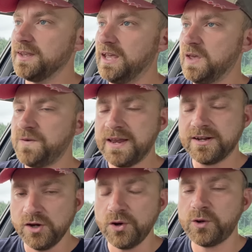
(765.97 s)
if he'd
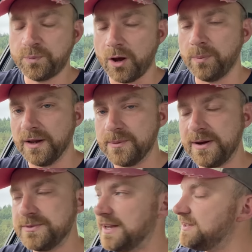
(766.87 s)
looked properly when he
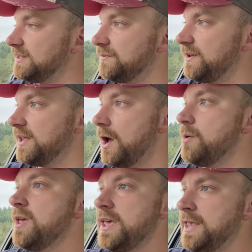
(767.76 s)
was editing the video,
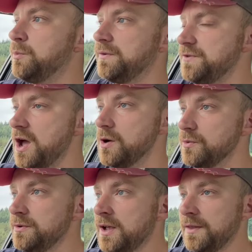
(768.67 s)
he would have
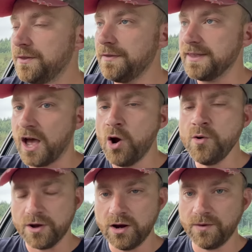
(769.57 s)
known that the
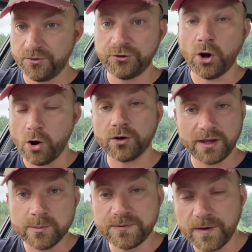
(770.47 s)
owner of the dog that
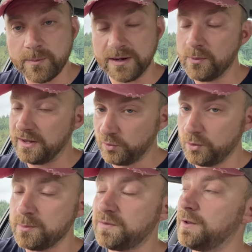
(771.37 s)
he was filming, when he thought
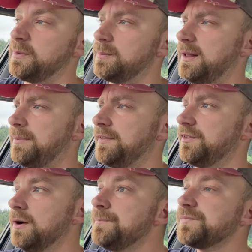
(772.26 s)
he was filming a Black
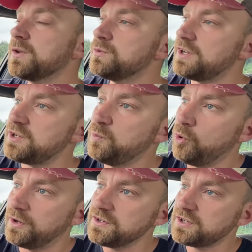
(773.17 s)
Panther, was actually
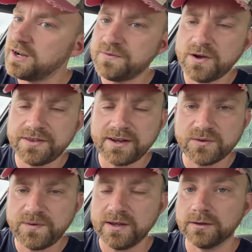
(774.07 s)
walking slightly further down the
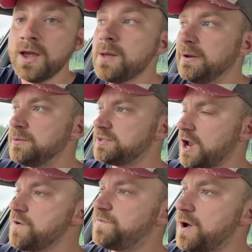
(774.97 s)
field, but he was
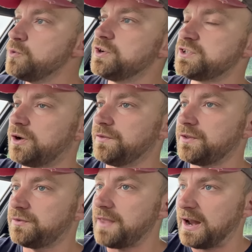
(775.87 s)
so focused on
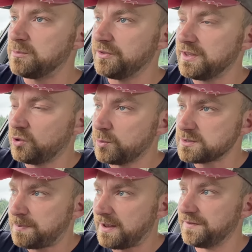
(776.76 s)
the animal that he thought was a
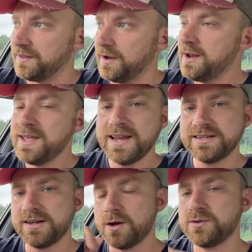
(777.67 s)
panther, he
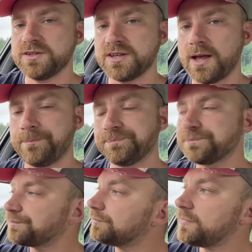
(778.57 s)
didn't notice that
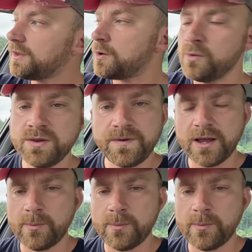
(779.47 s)
when the video